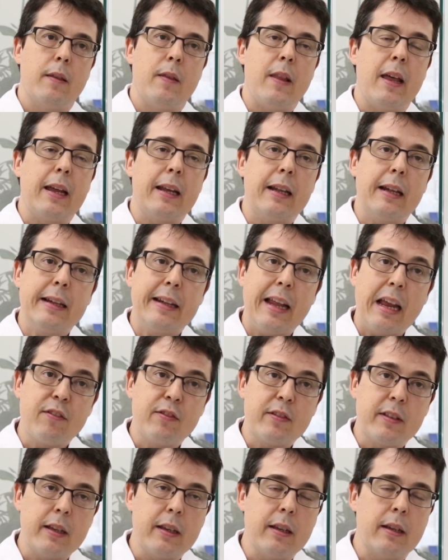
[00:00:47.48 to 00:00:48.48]
the
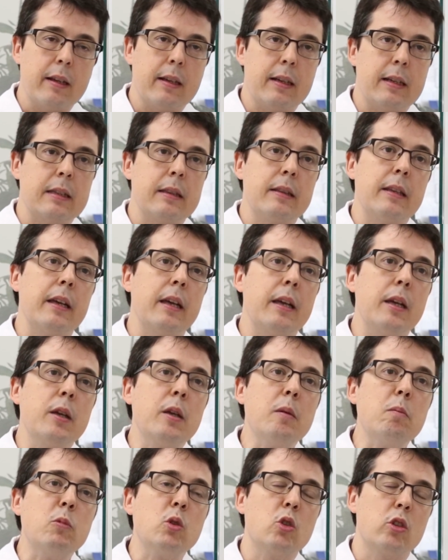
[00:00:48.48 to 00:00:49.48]
safety and the
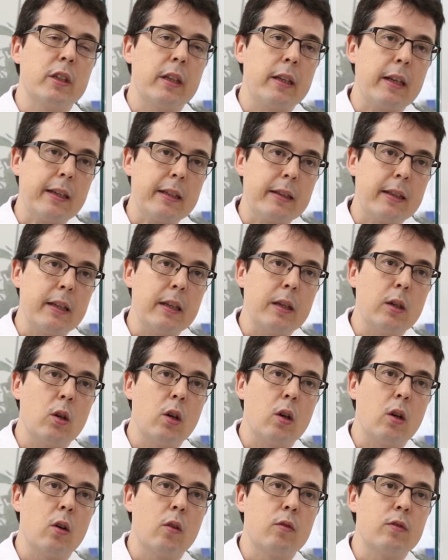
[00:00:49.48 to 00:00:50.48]

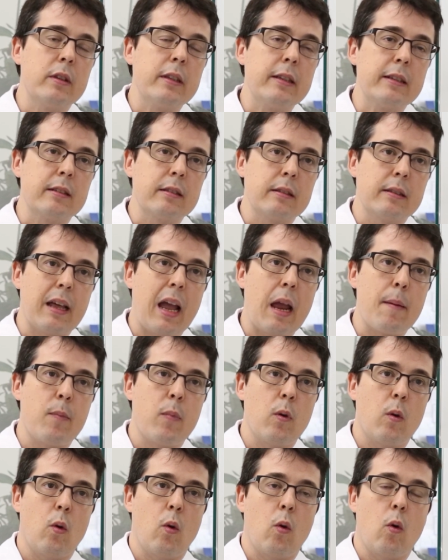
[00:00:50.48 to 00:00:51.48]
immunogenicity of this
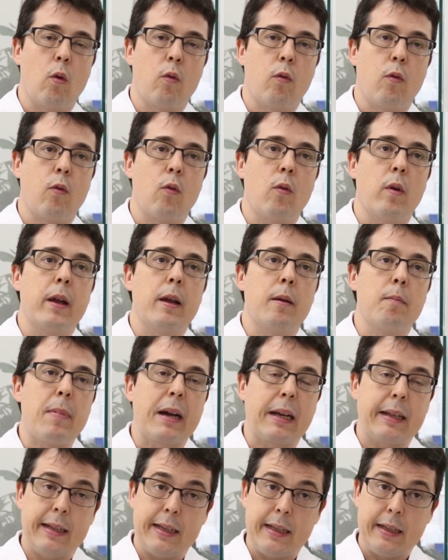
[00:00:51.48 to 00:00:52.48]
type of uh,
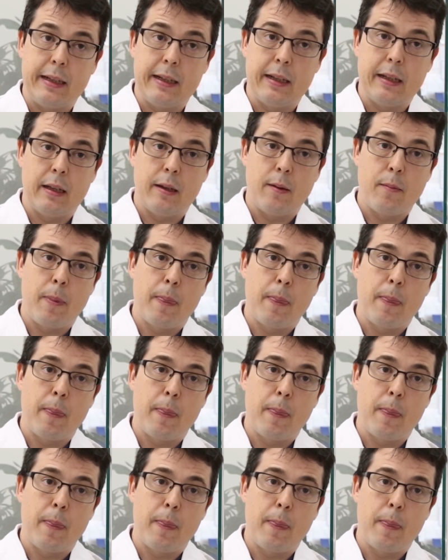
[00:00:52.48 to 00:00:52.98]
vaccines.